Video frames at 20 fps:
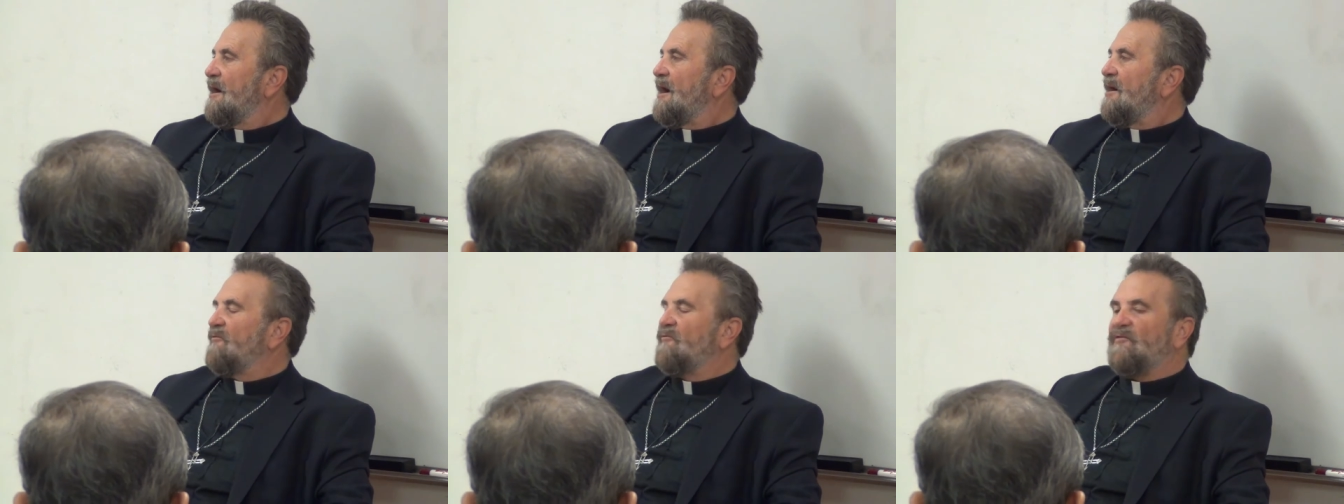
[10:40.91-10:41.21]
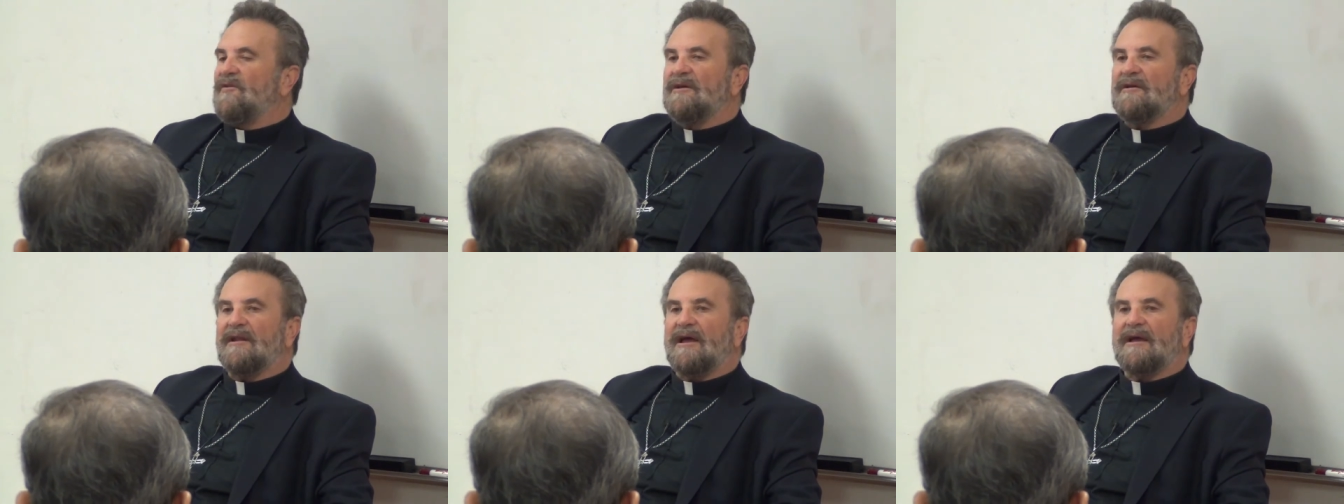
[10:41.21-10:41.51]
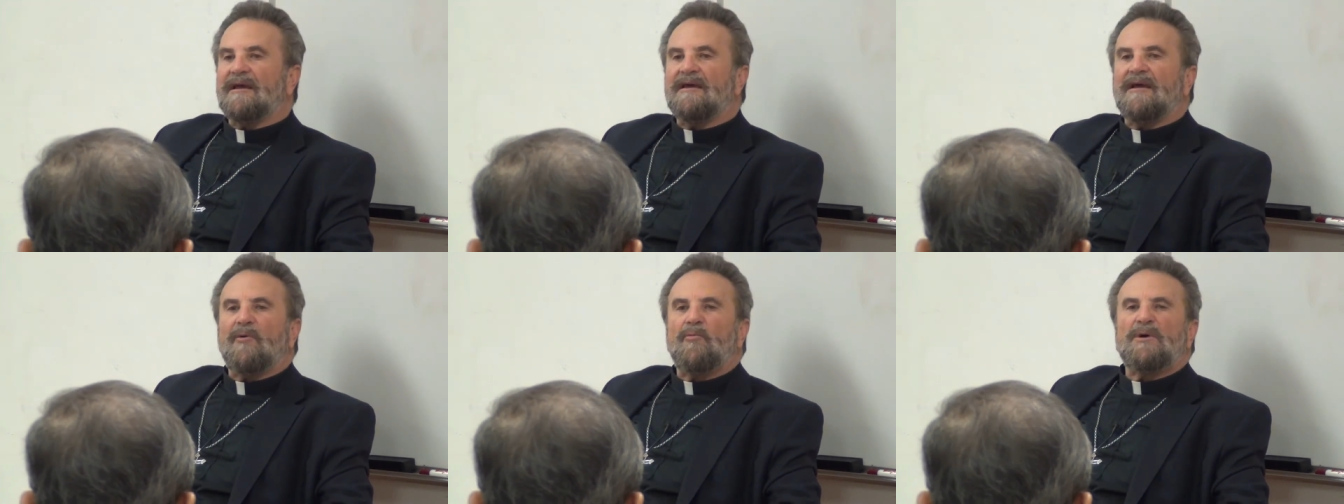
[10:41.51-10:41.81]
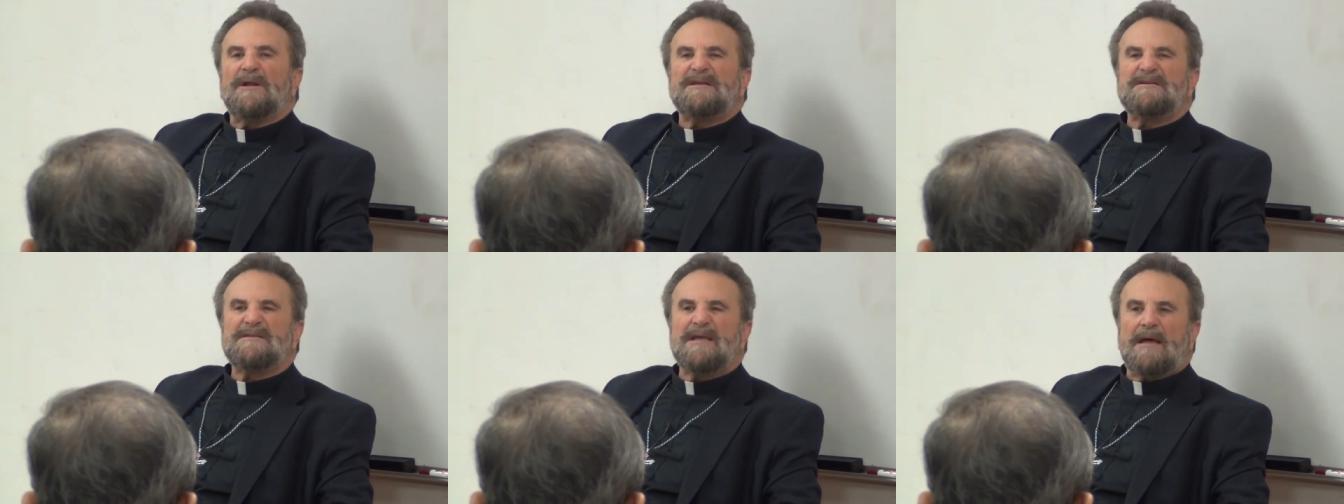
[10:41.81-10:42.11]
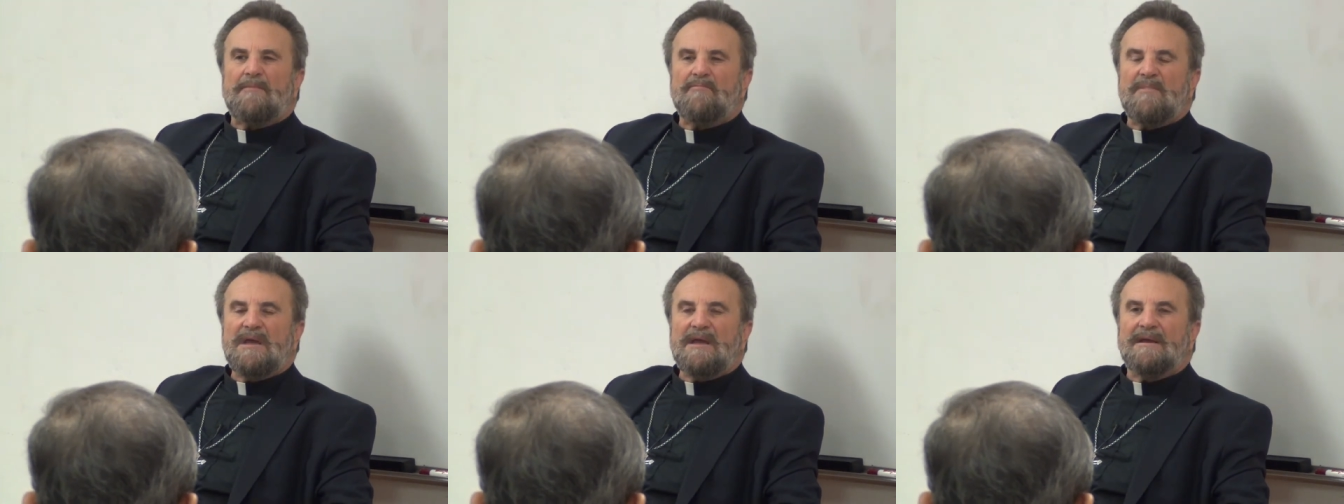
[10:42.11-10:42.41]
I feel like hell, what does
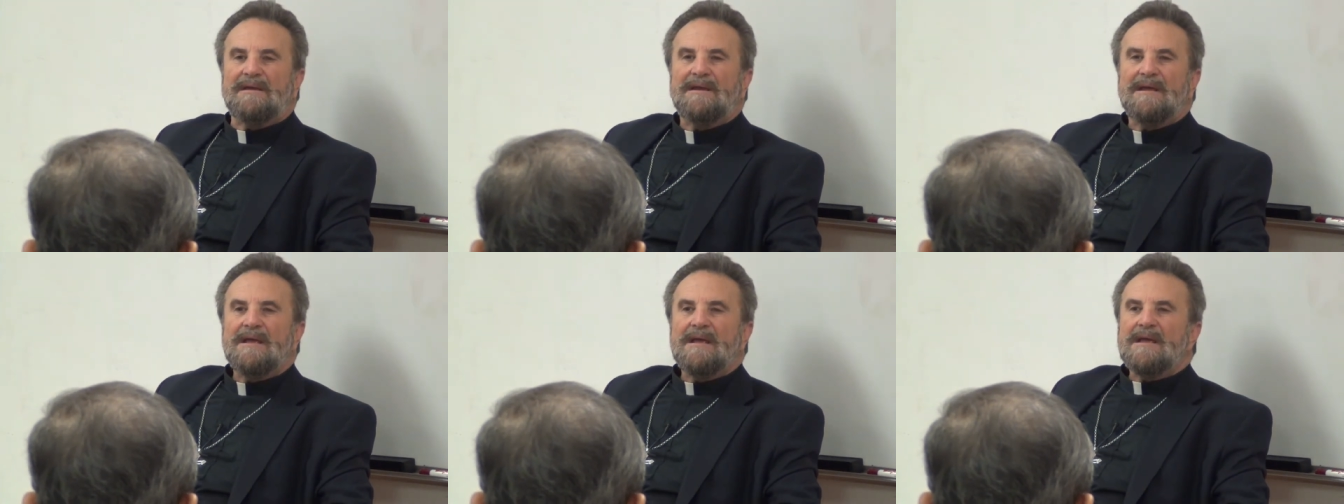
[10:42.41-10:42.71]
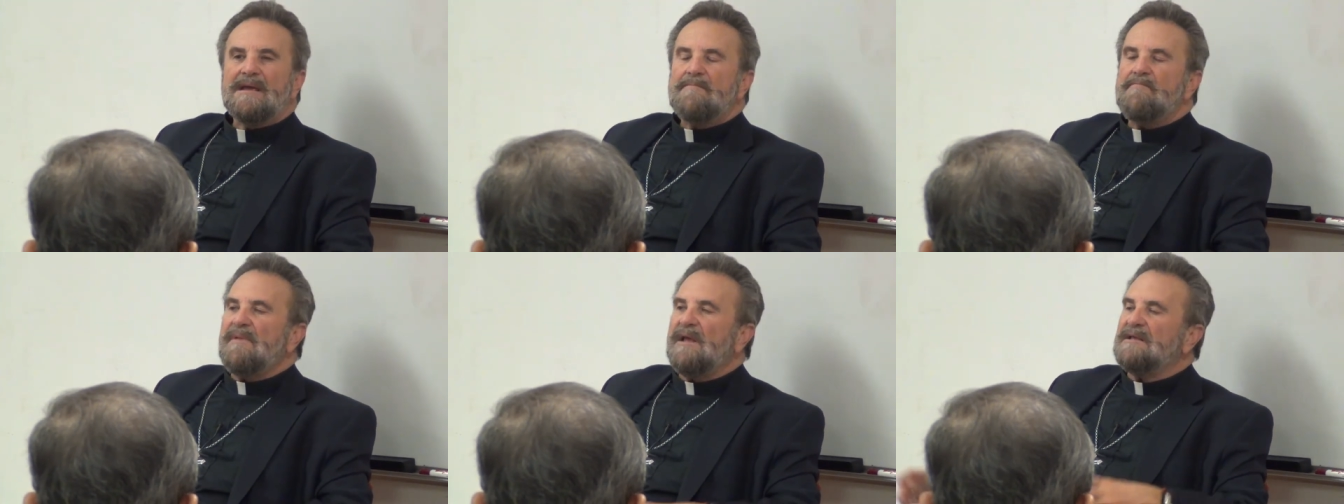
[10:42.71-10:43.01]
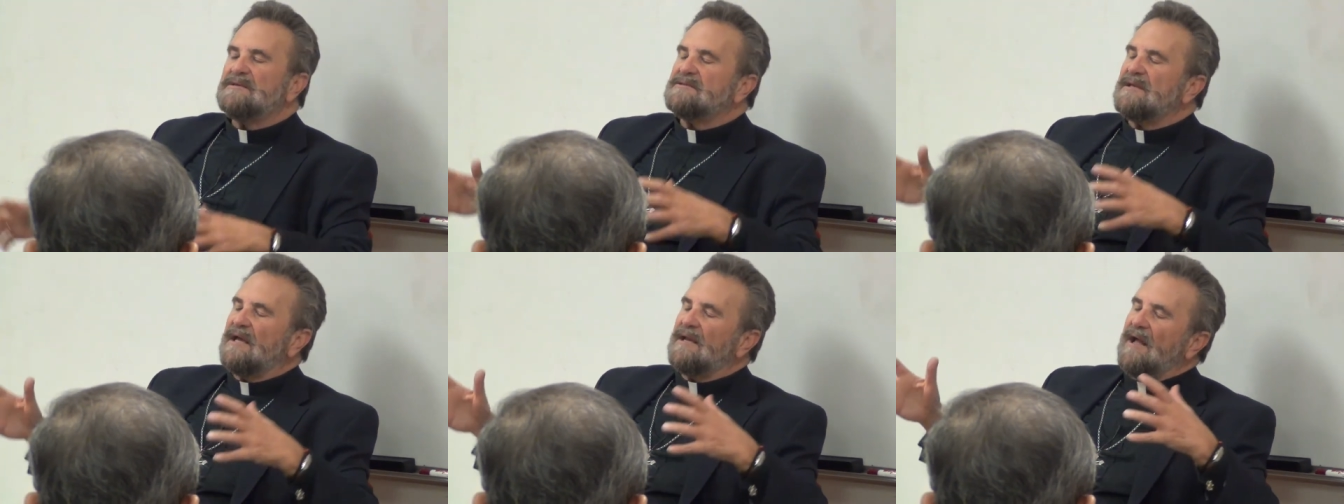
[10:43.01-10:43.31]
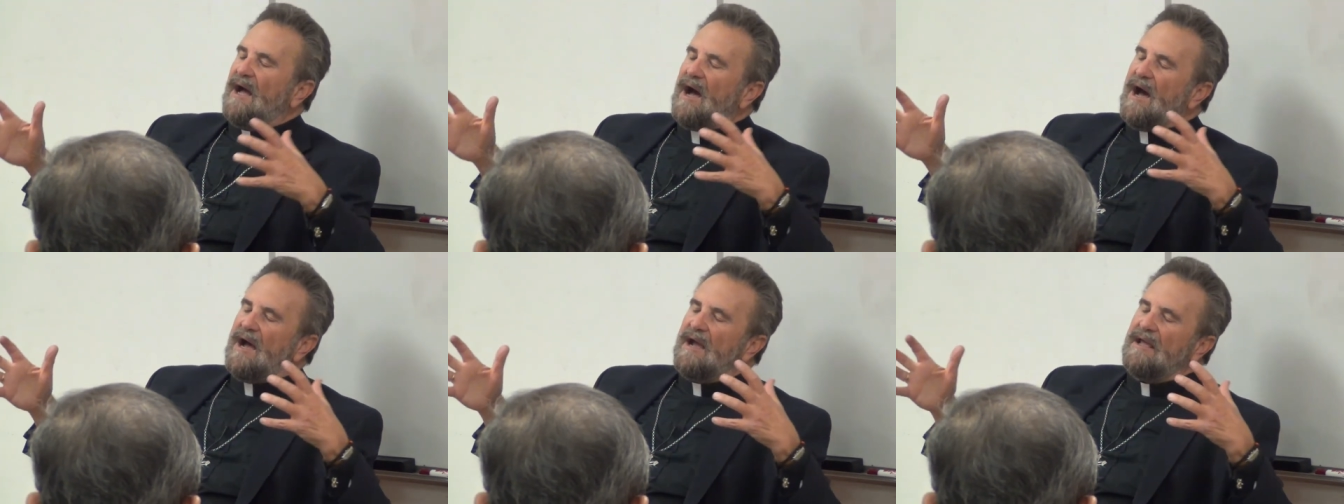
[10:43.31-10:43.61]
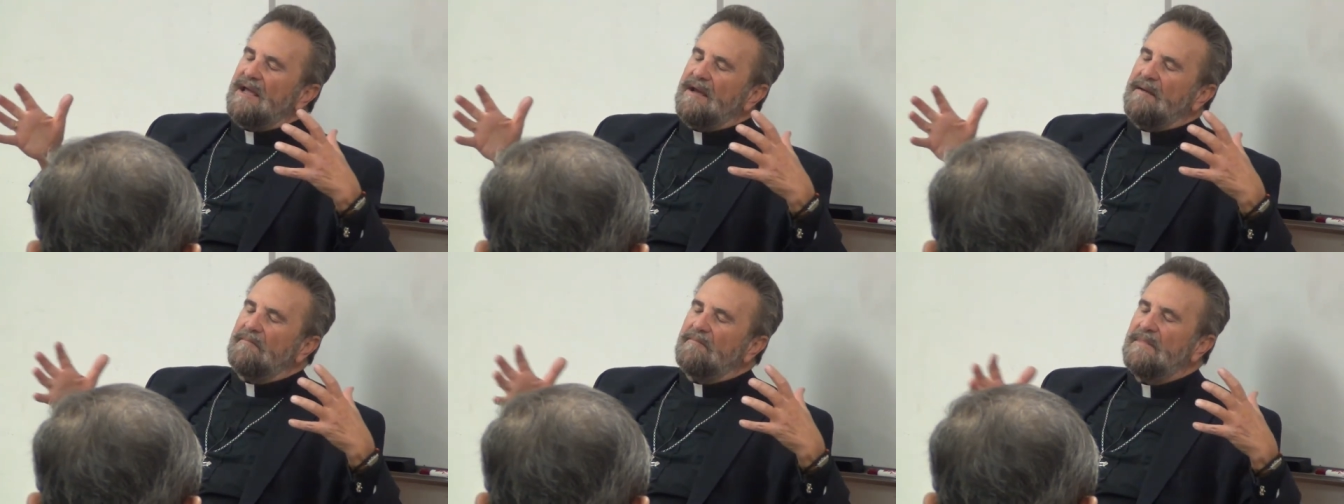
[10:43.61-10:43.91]
that mean? It means that I
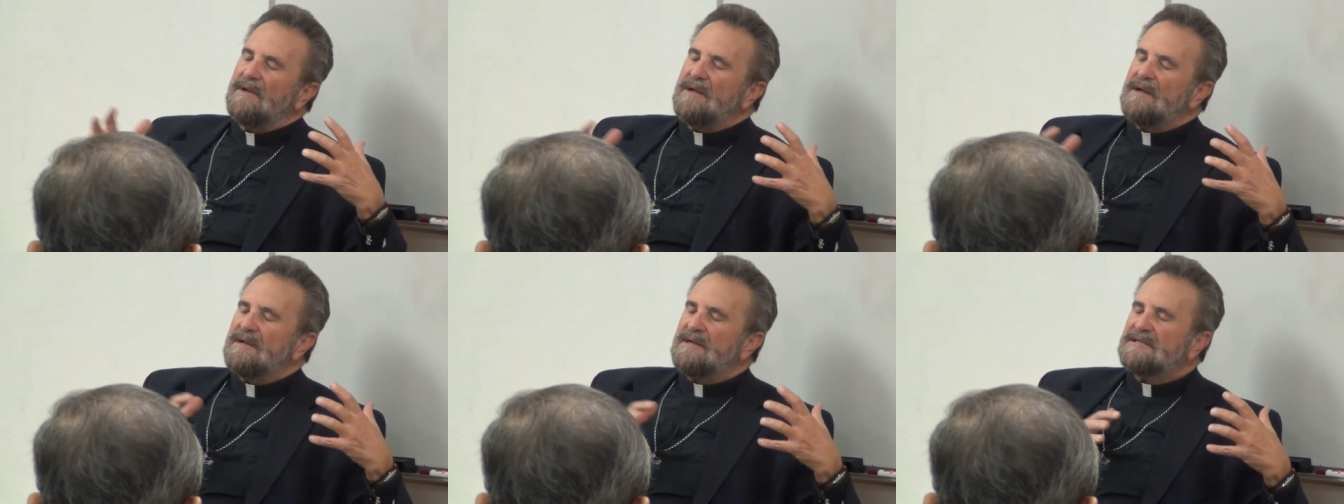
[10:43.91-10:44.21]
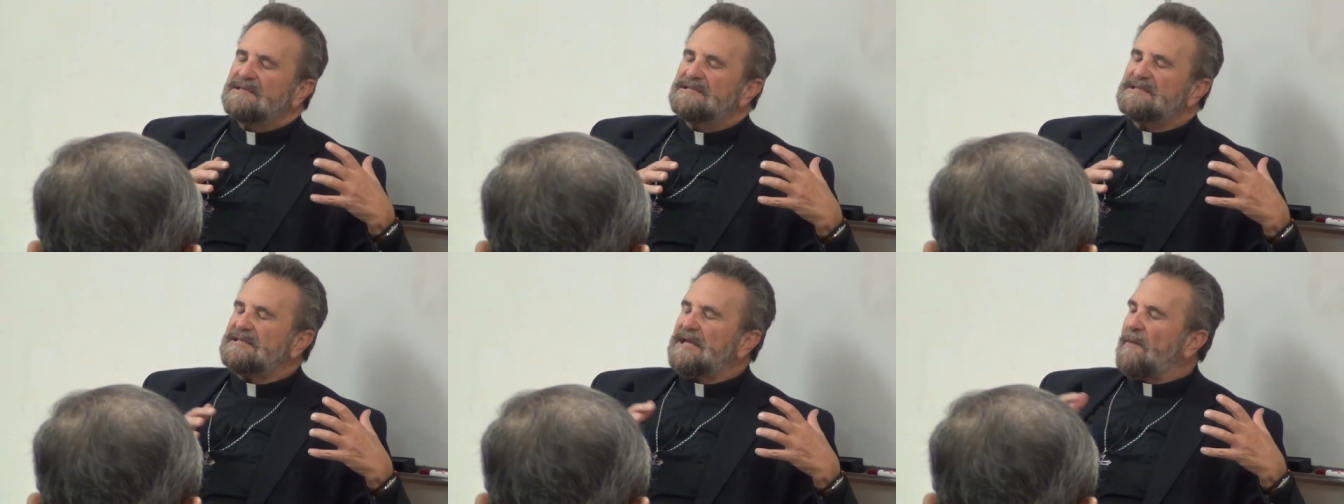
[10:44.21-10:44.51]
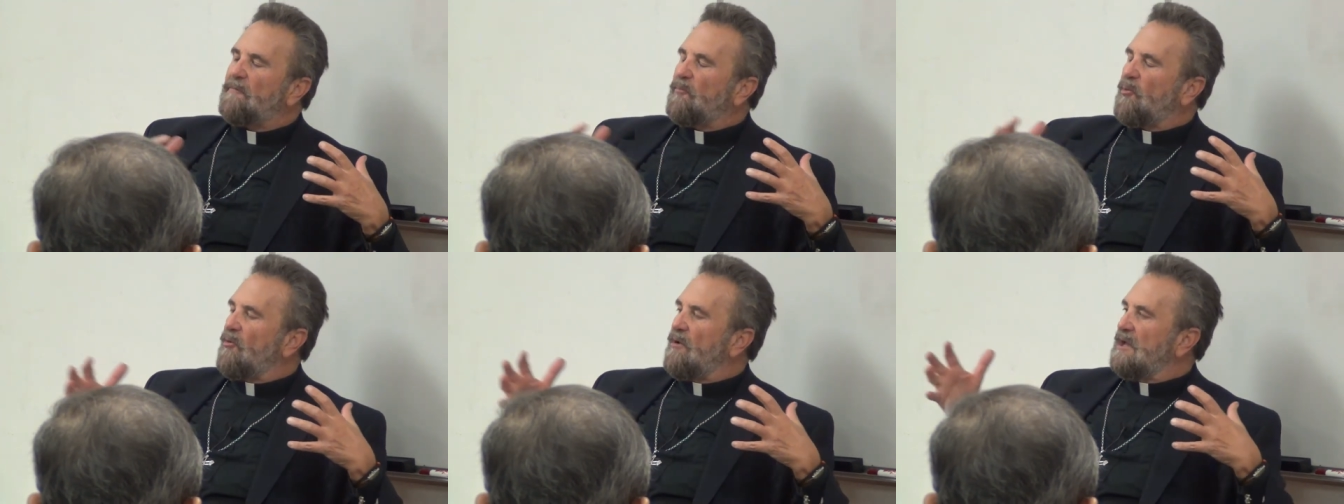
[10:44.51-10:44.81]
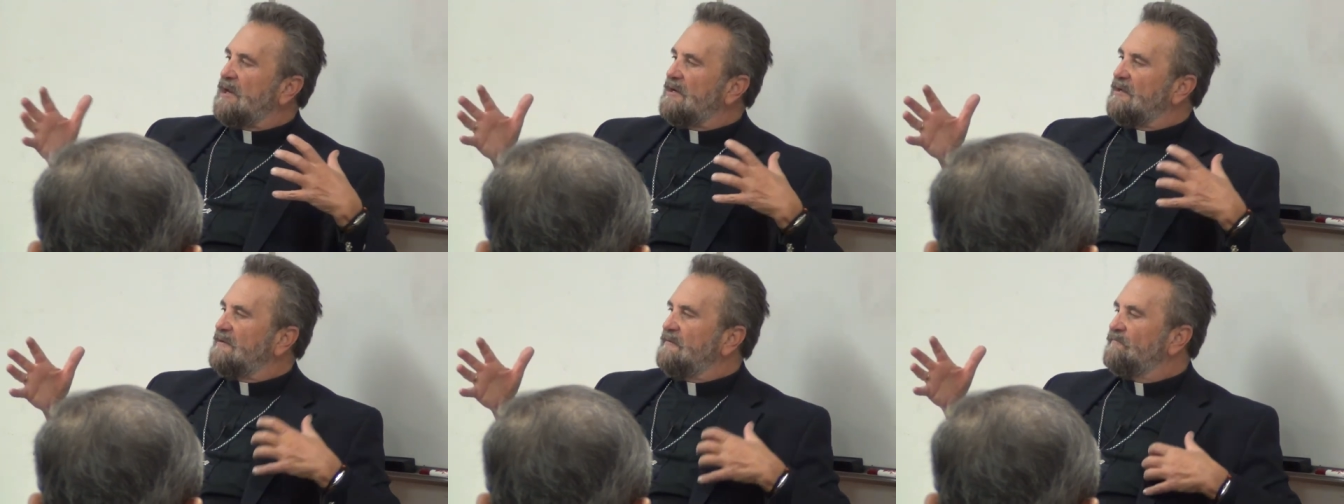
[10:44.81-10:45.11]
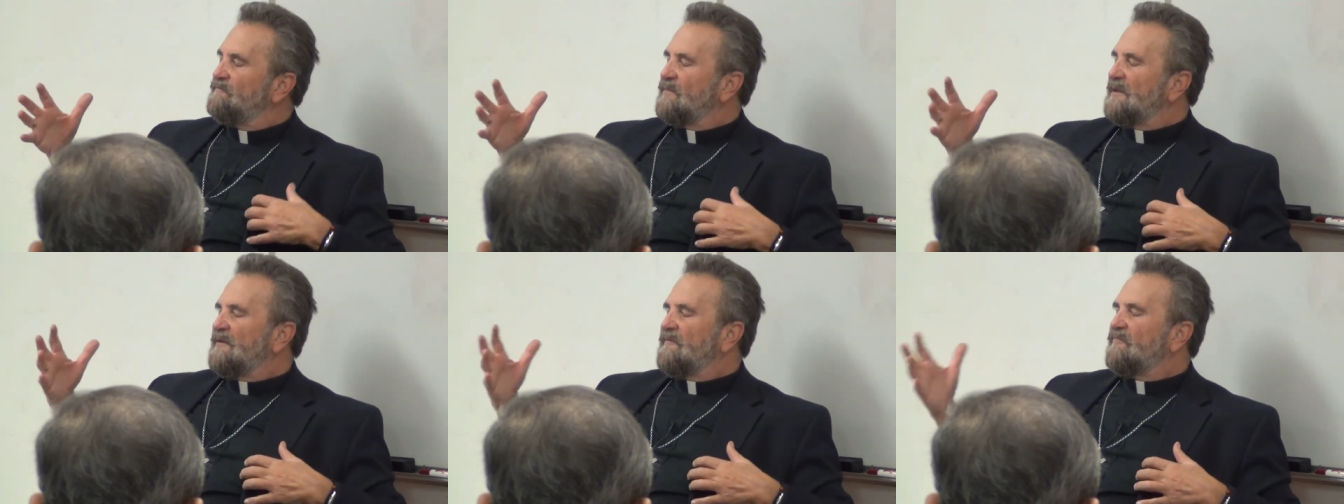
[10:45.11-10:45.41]
am separated